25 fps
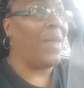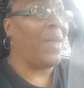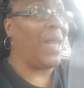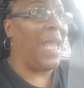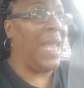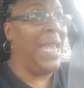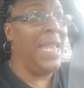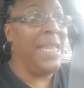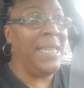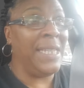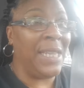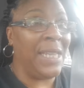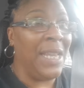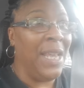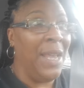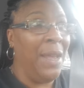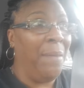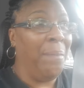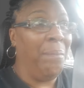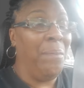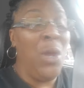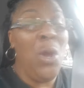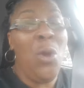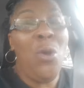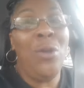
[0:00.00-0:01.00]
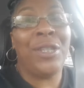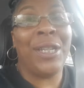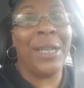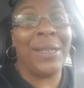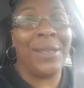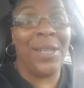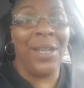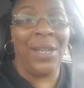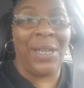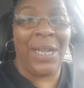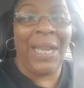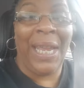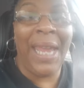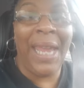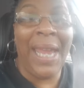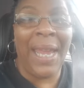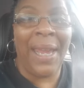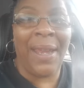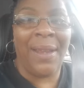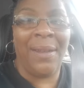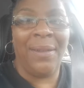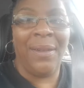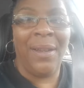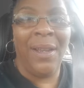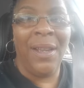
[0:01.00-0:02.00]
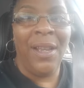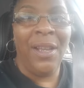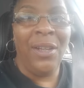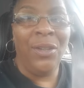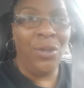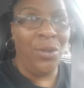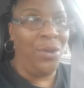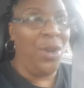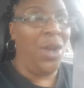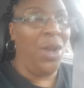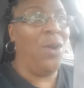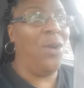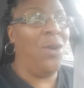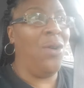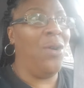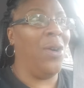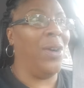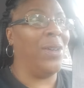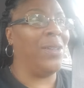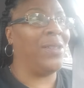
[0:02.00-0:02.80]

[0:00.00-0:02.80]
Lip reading: his music took a hit, or